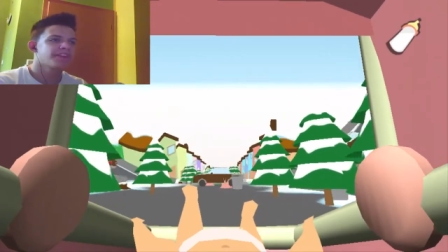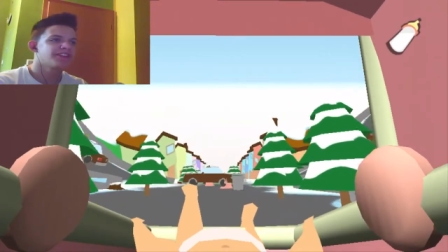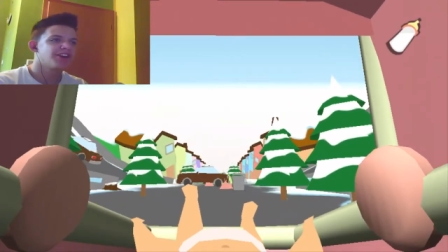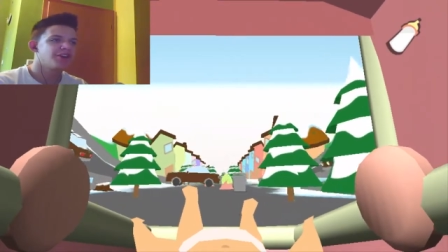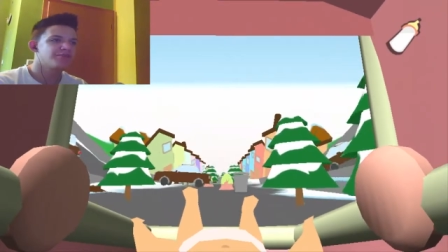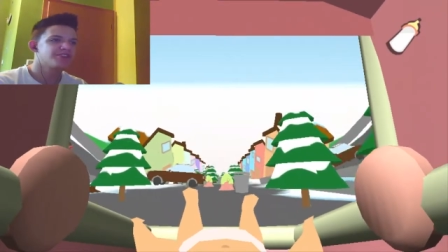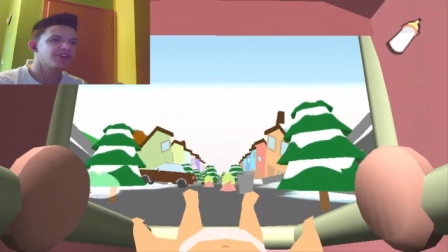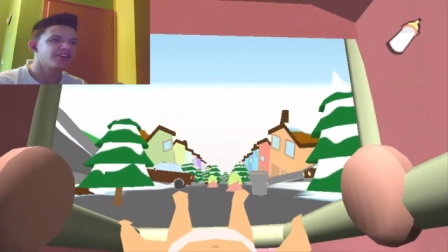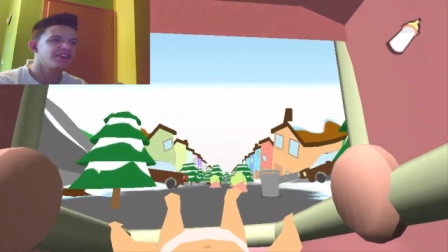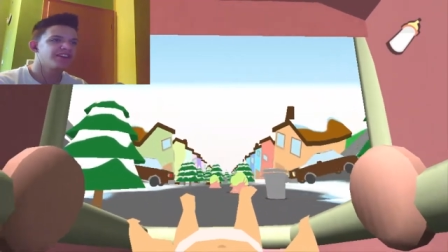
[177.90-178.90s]
No, I'm
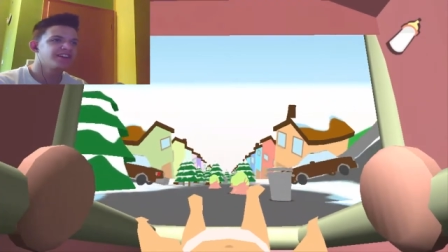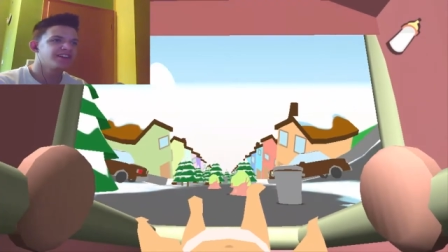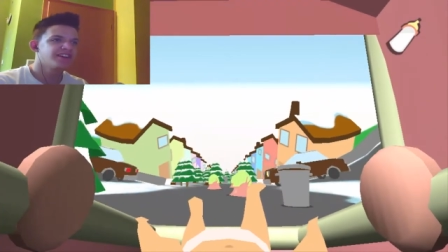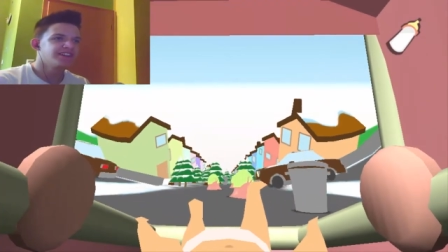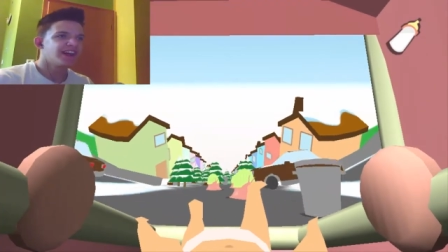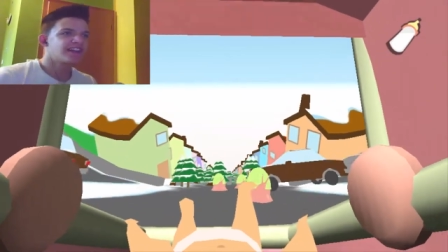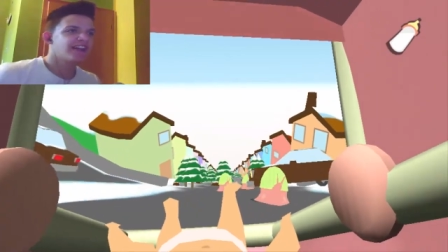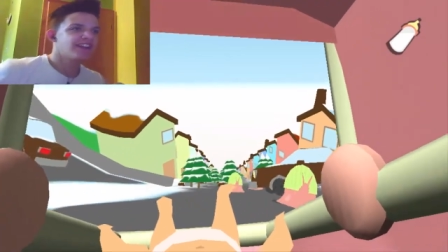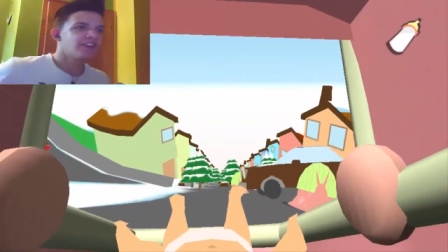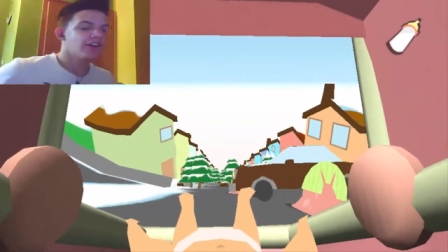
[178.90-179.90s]
sorry. I
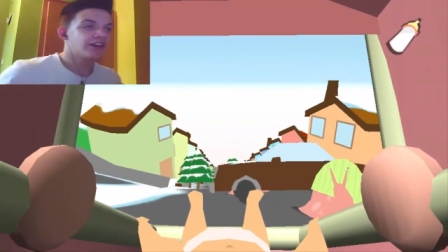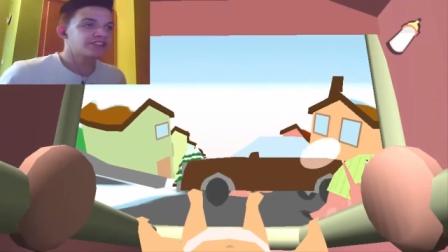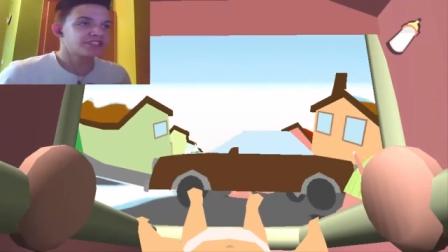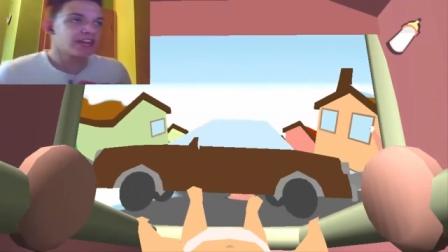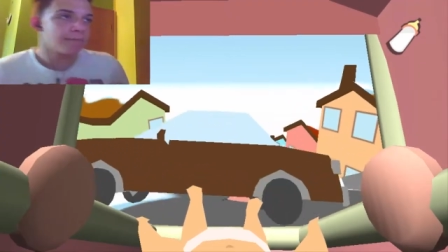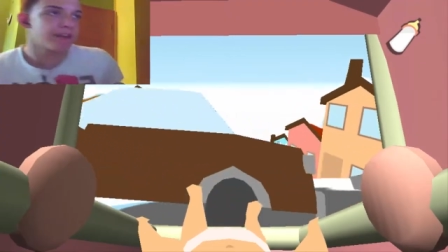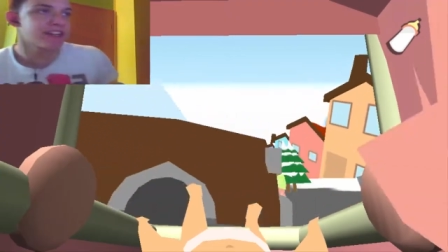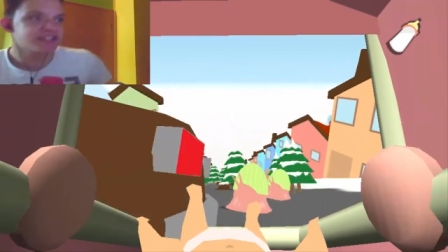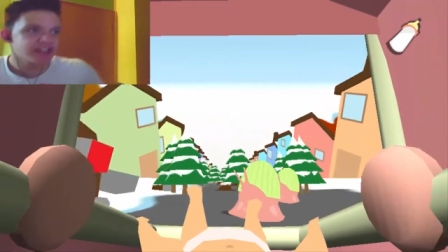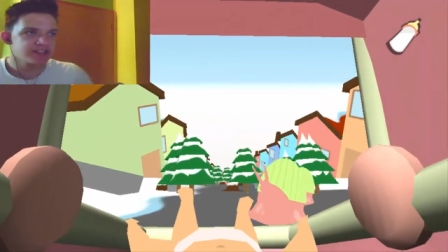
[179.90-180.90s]
can't. No, I just can't be
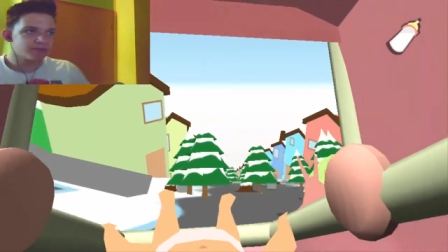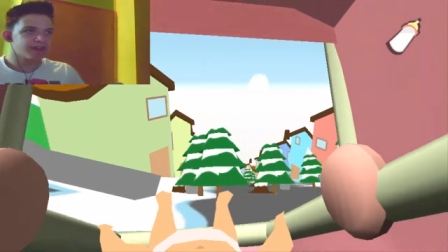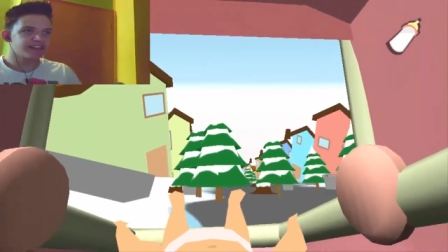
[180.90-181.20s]
contained to play